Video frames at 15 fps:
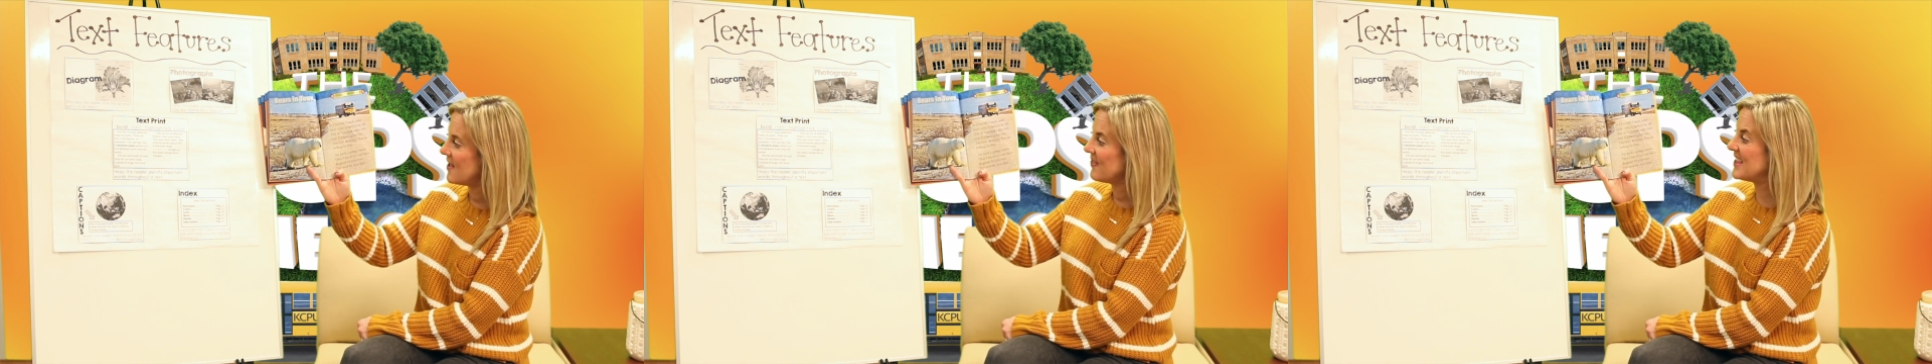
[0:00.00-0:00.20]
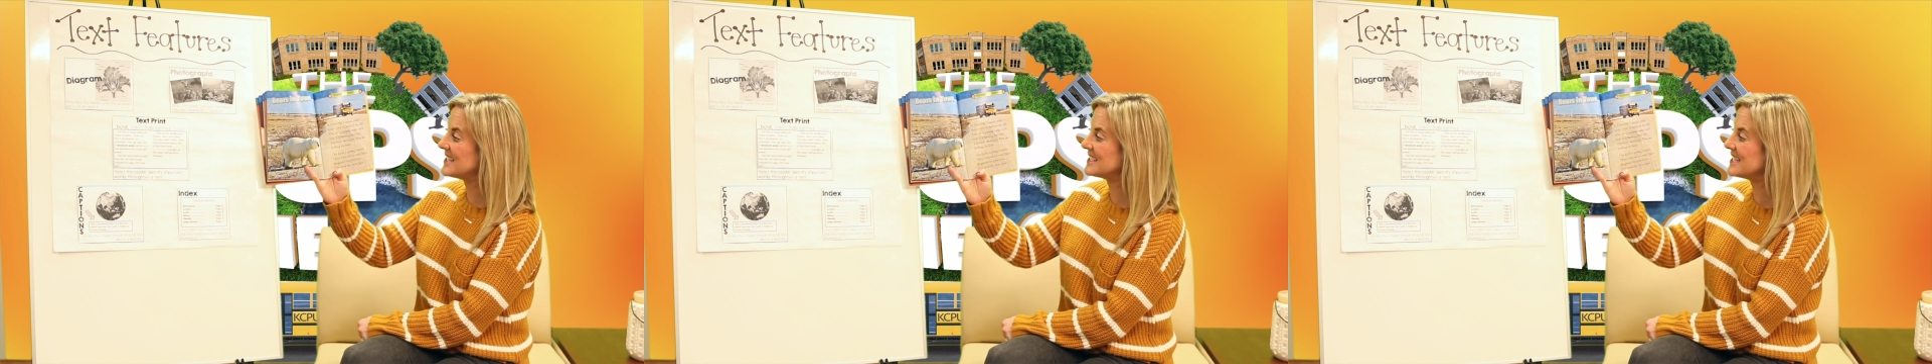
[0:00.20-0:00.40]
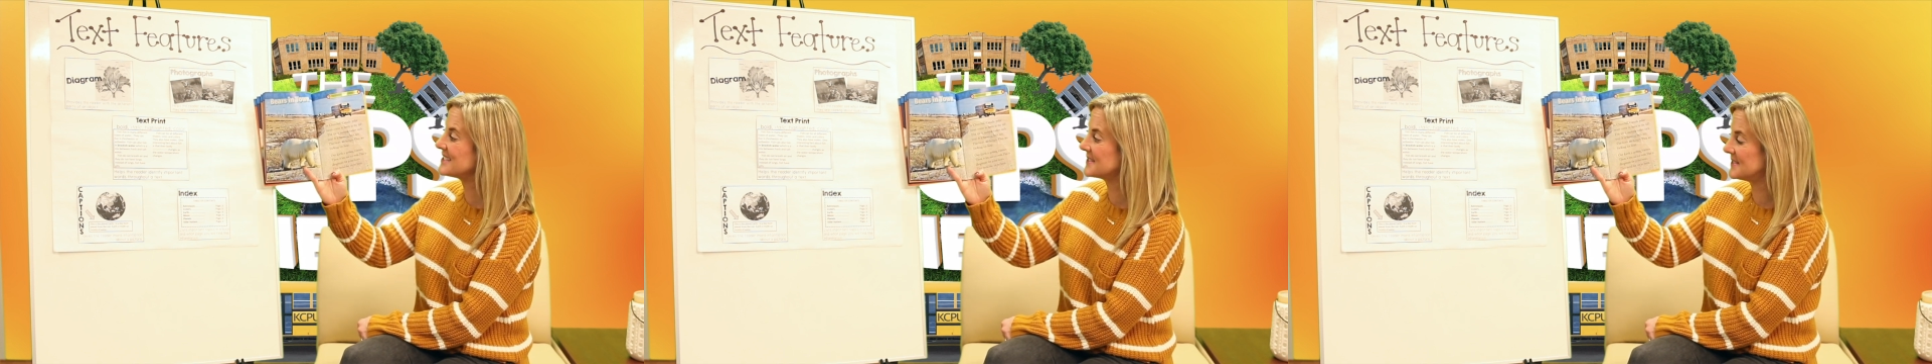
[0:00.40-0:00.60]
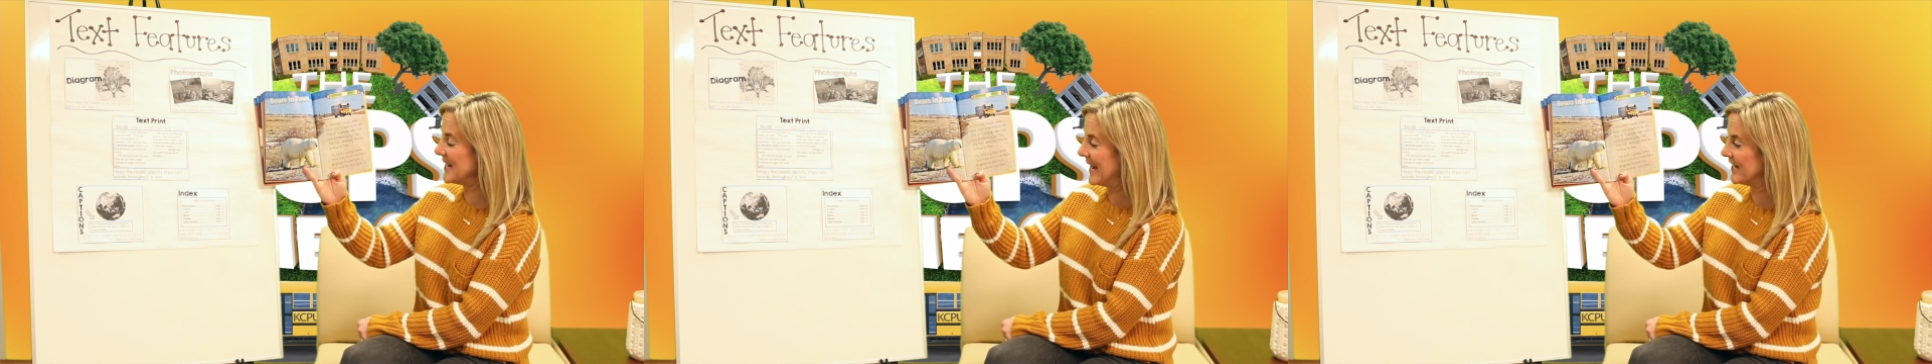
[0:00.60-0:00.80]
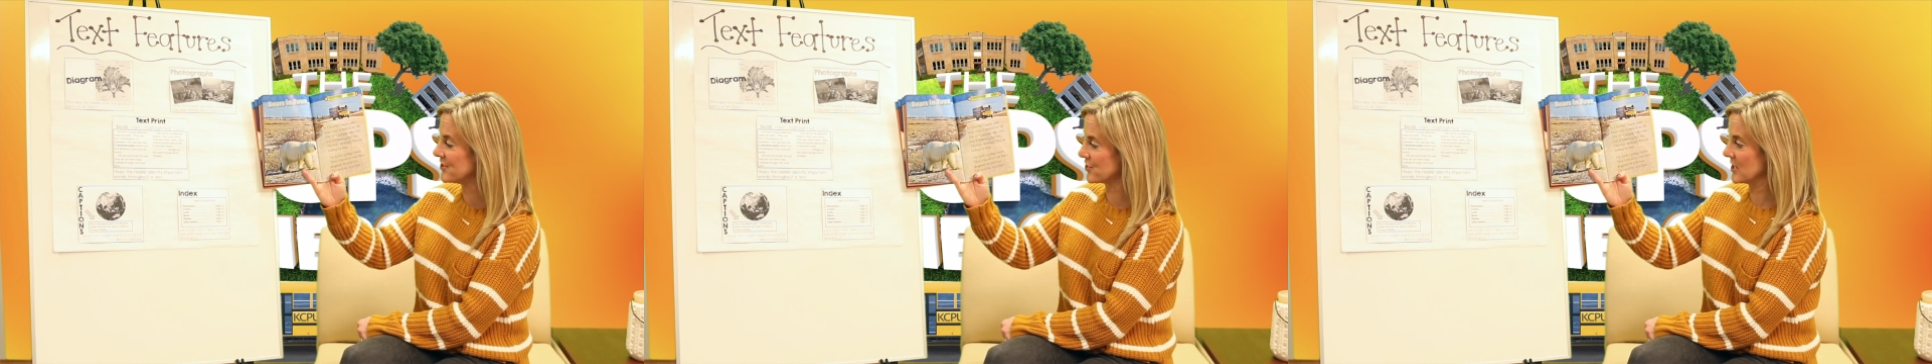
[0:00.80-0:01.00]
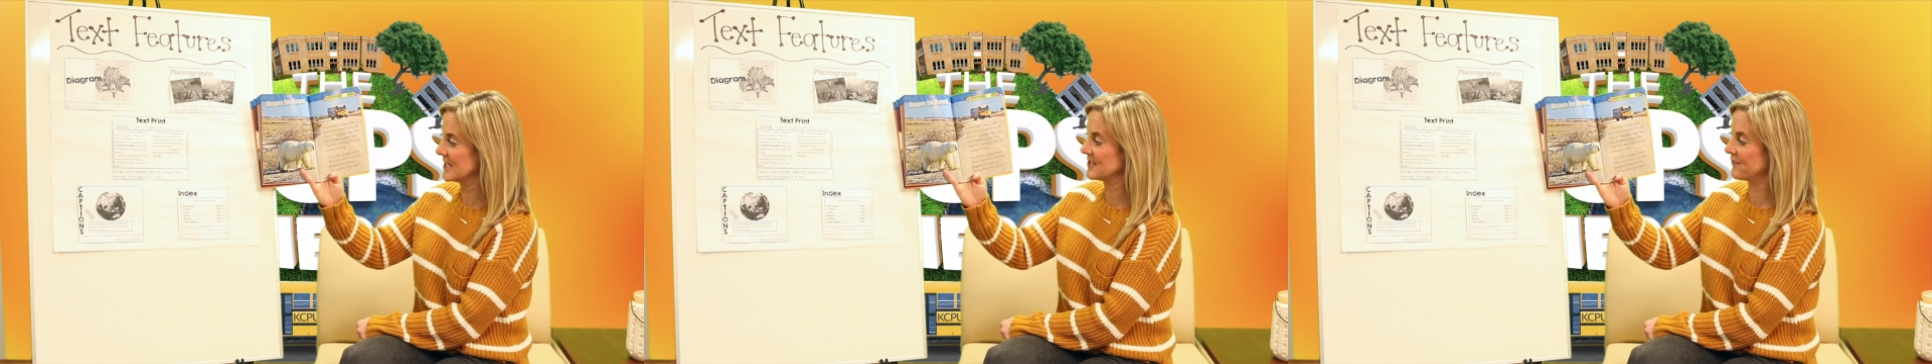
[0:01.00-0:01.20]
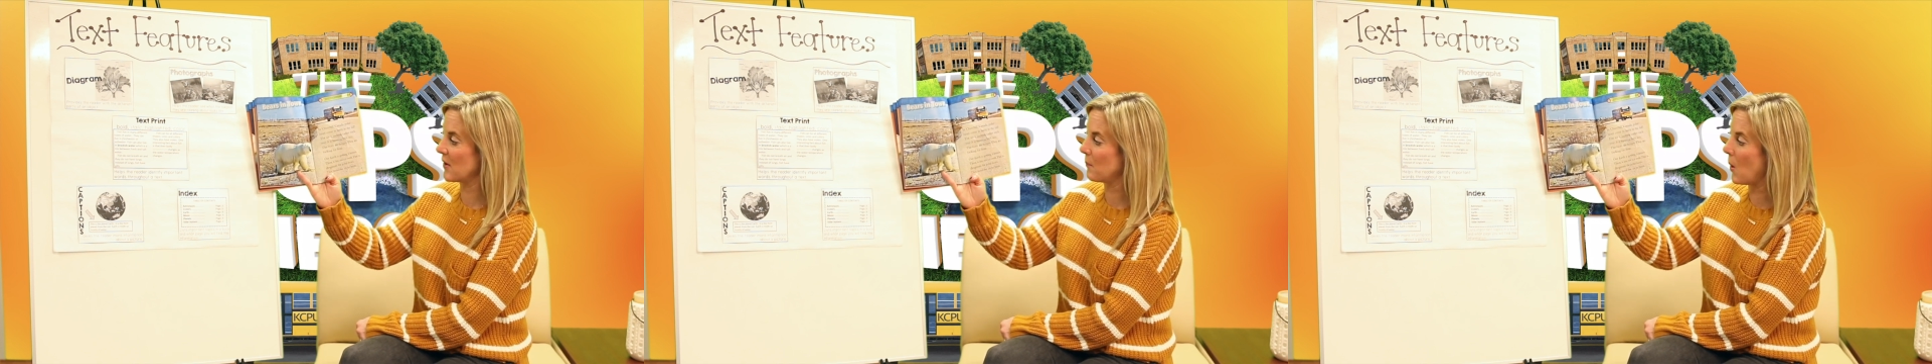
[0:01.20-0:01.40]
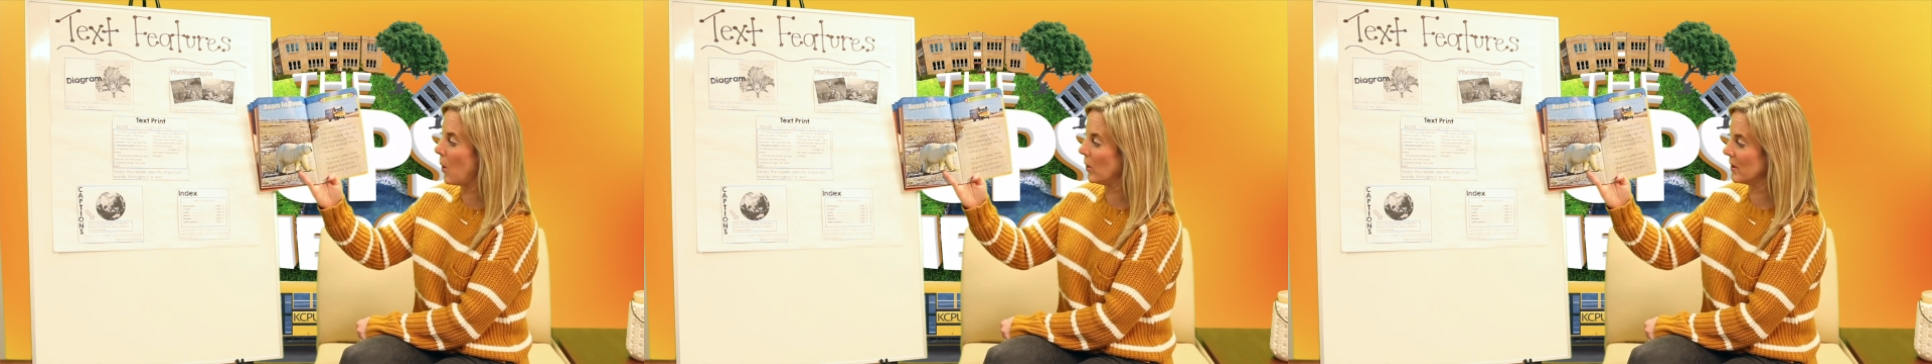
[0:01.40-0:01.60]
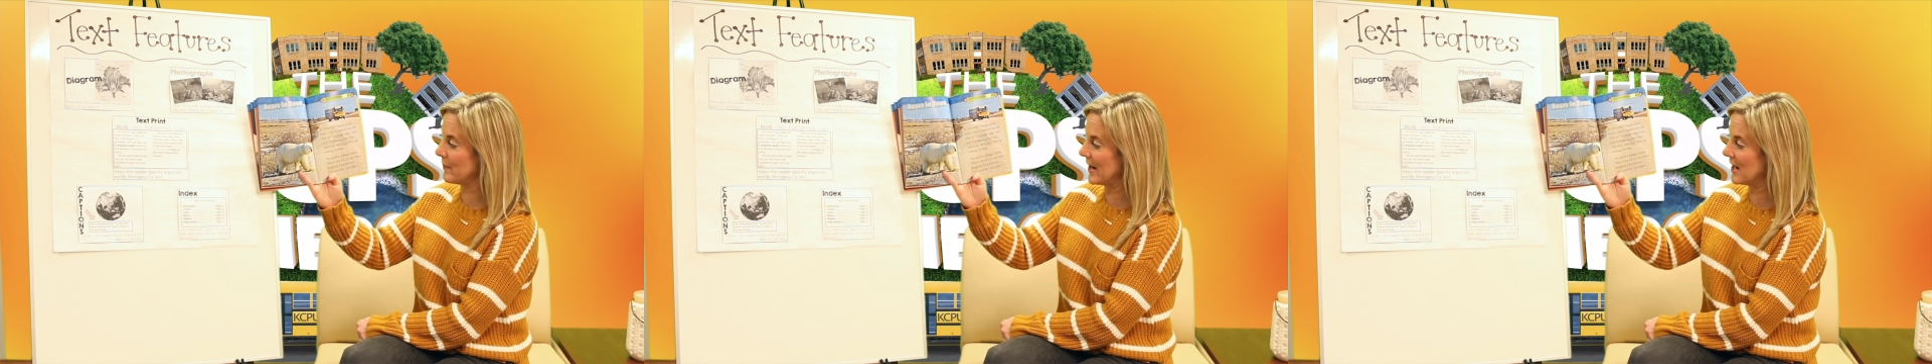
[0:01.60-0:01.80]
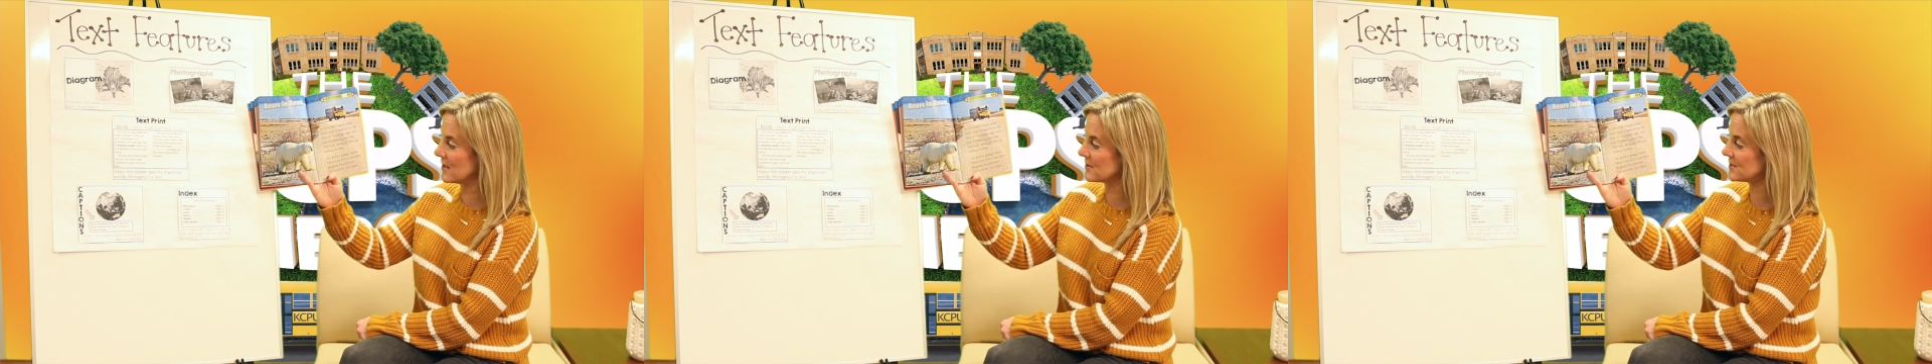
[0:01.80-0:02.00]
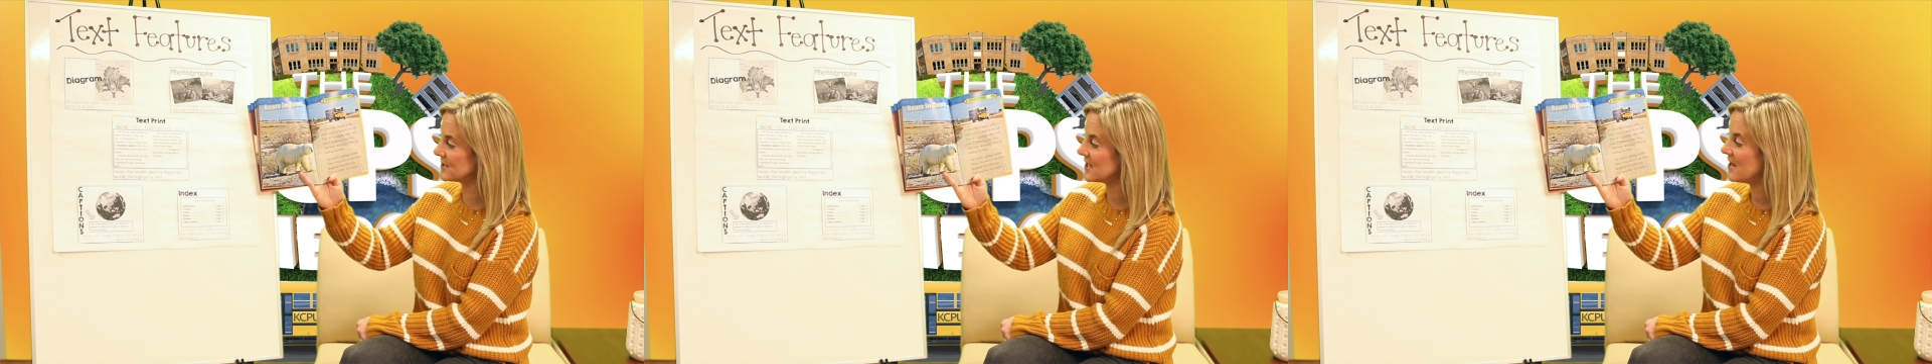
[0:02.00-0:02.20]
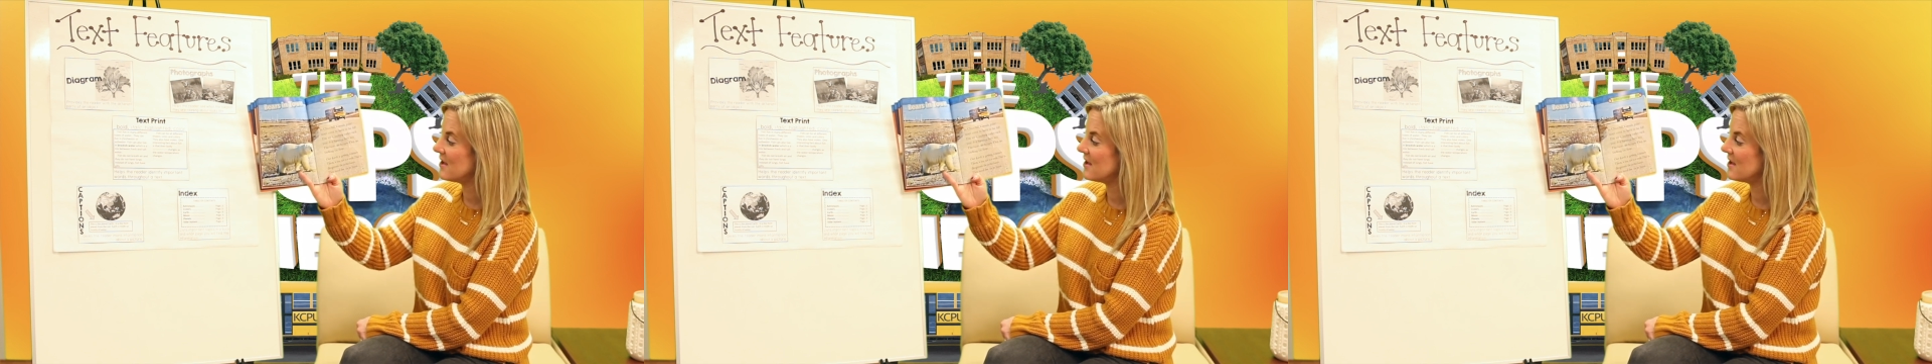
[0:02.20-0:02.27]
This is dangerous for polar bears.